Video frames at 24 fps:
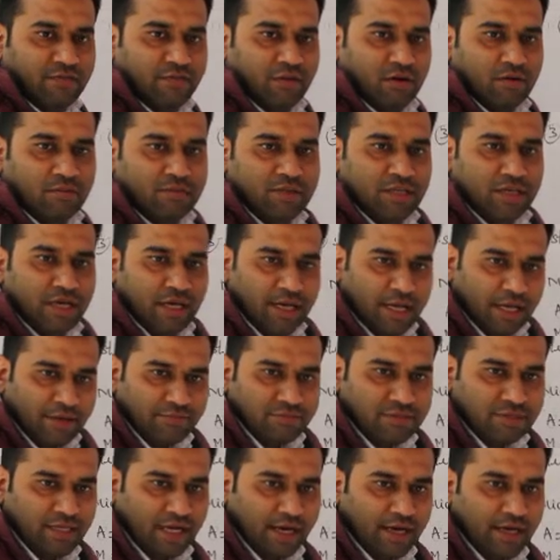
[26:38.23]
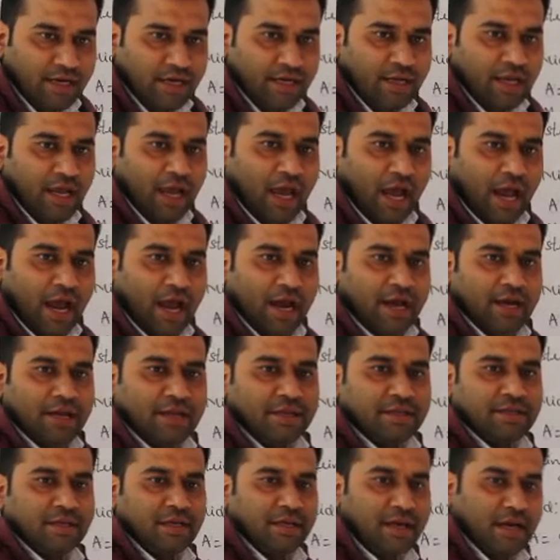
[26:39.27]
from the left side, and
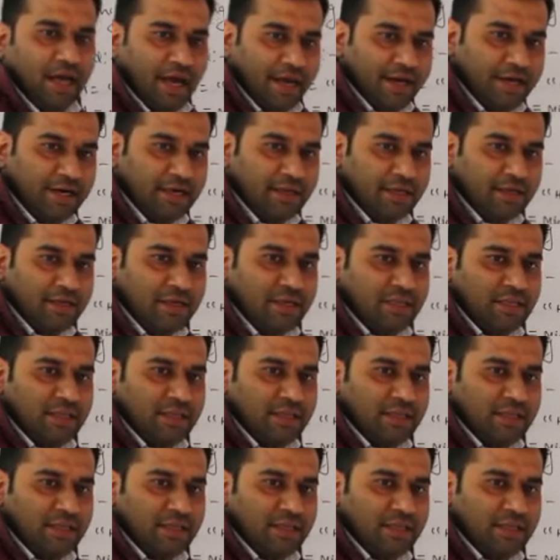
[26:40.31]
in the right,